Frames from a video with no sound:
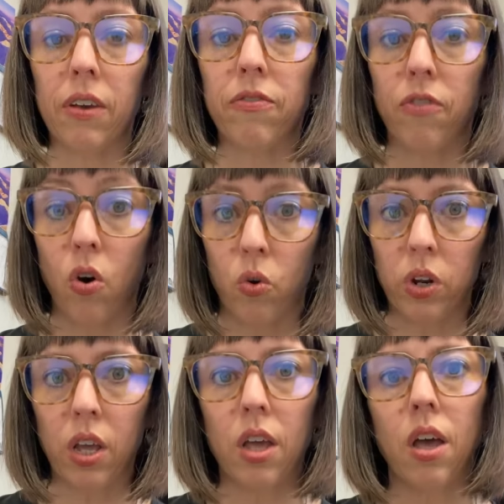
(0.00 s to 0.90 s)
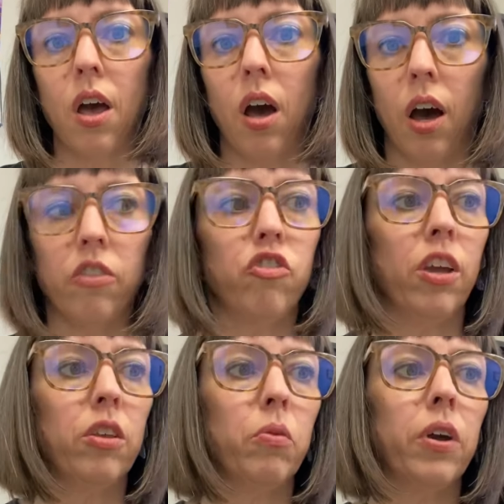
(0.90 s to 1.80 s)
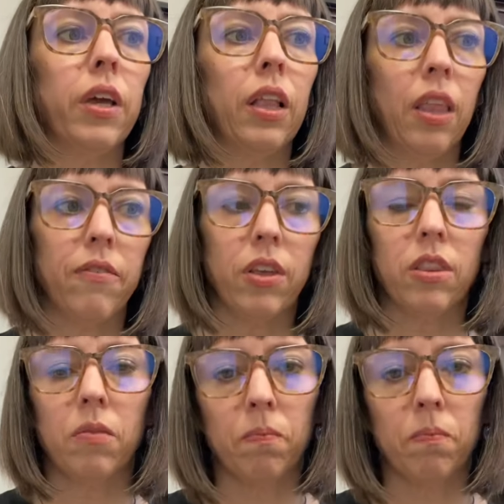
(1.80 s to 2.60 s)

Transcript: phone on January 11th.